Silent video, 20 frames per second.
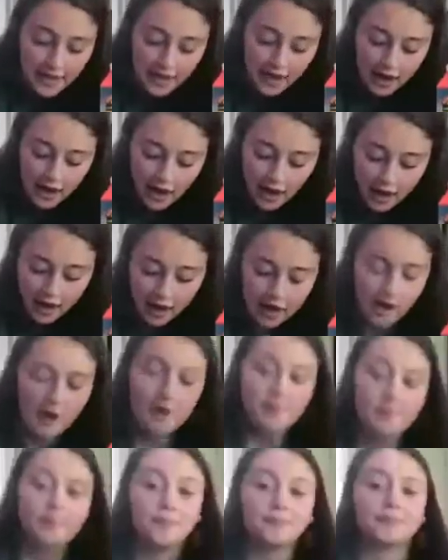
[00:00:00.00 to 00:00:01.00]

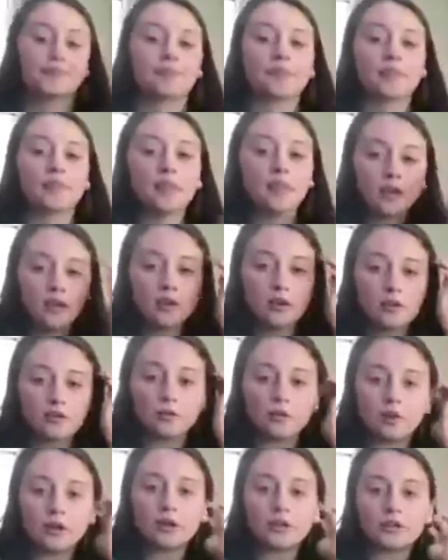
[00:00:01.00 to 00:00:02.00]

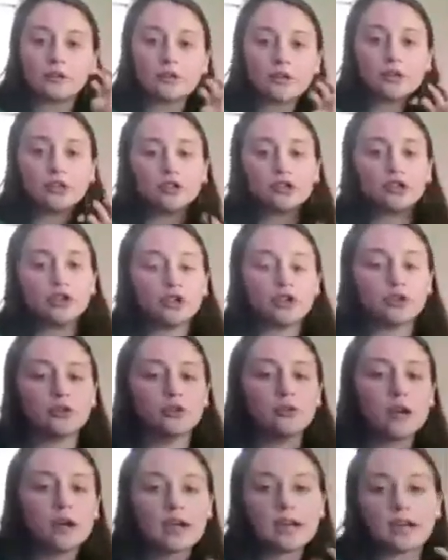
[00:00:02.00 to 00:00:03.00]
what you can
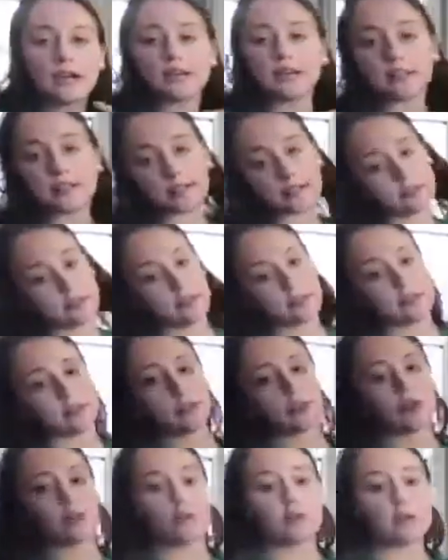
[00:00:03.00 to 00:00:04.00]
do is,
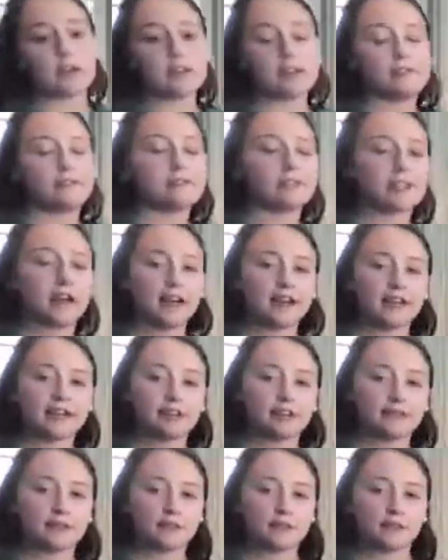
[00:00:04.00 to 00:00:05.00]
so it's kind of
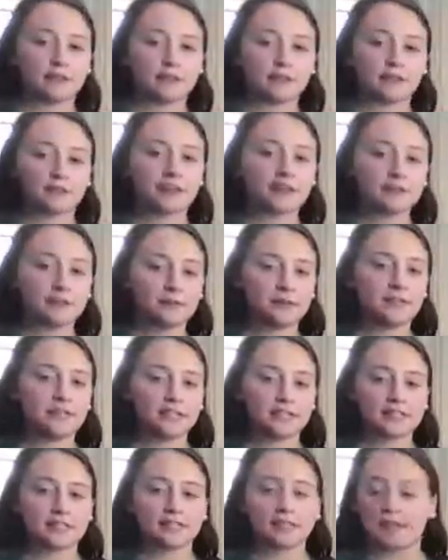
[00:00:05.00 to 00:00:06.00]
confusing. The recipe
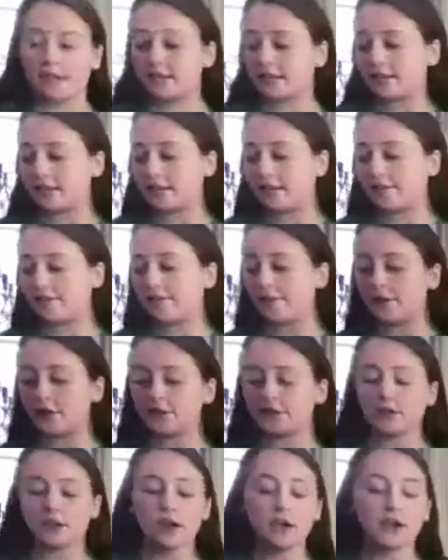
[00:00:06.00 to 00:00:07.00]
didn't say this at
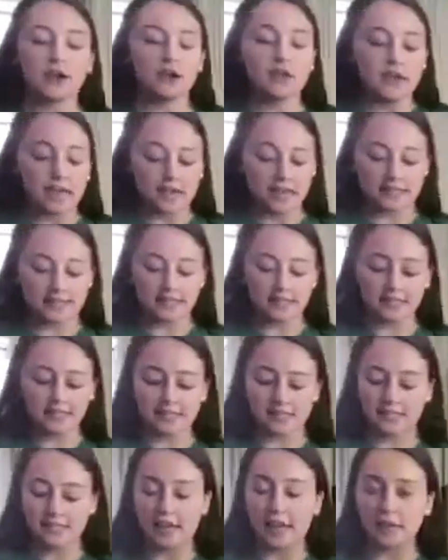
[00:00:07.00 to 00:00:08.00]
first. It didn't
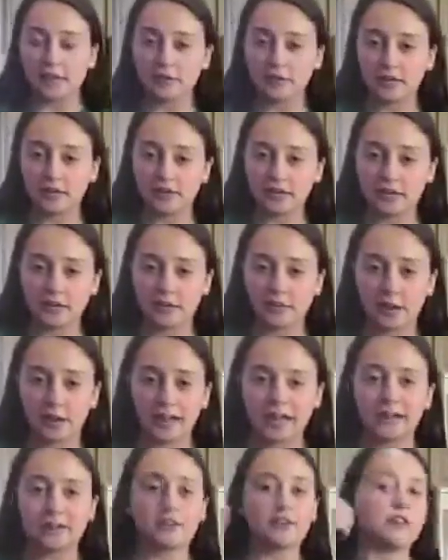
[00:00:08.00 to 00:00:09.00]
say you needed a
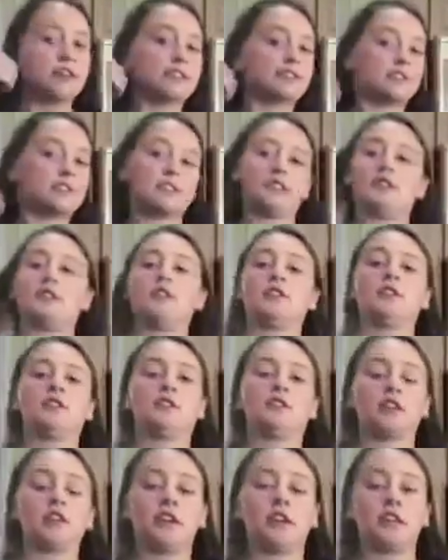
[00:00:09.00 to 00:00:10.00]
pie crust in the
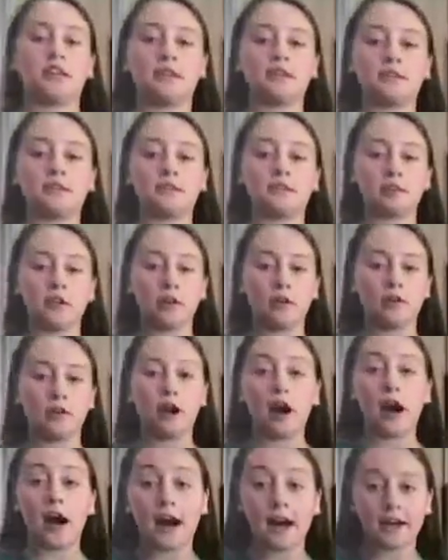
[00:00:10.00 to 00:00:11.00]
ingredients,
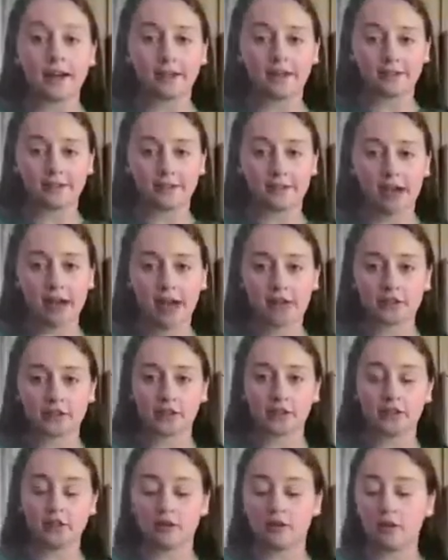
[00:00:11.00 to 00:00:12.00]
so I
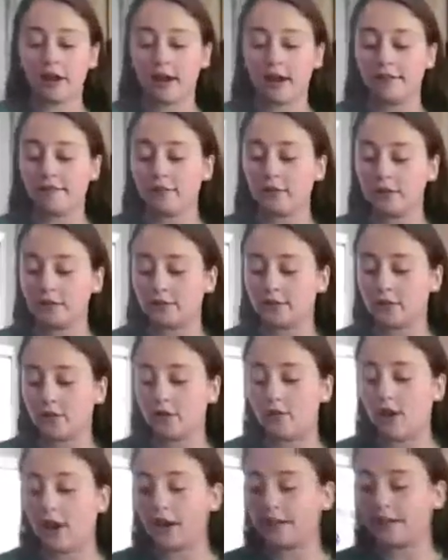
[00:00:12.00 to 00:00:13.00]
actually don't have one.
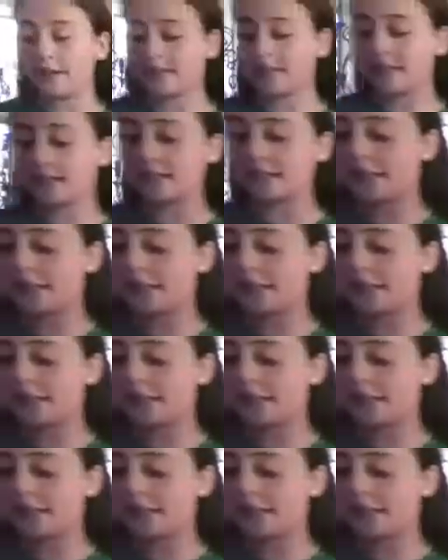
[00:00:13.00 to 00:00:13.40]
So I decided to